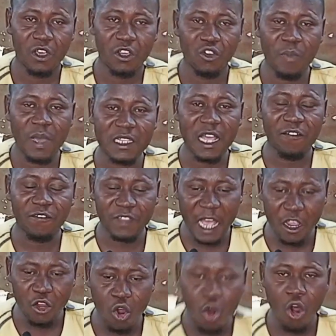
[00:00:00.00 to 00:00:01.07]
you might have
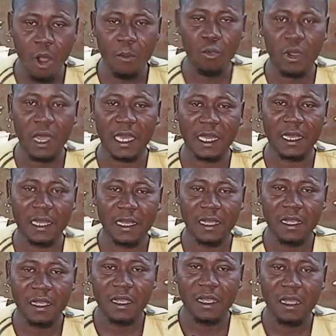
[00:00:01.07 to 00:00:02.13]
done your homework
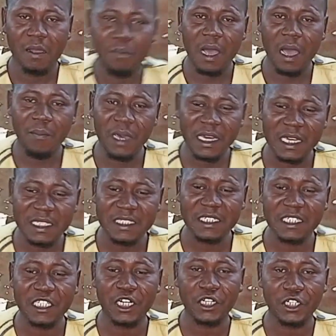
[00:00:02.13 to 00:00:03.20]
by making
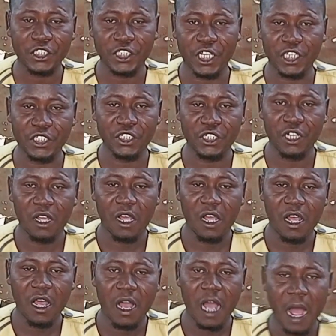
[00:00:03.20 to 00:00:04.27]
detailed research
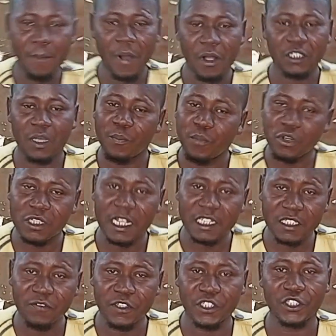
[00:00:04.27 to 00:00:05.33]
about the
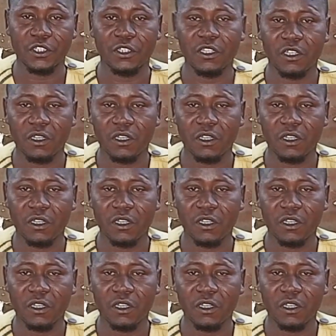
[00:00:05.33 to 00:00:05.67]
productivity.